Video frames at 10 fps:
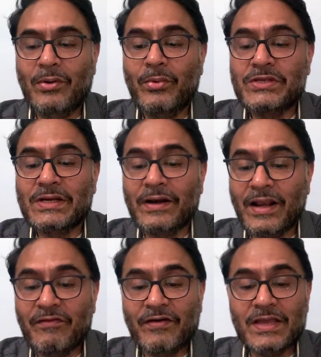which
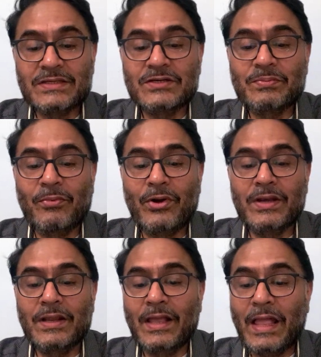clarifies this point,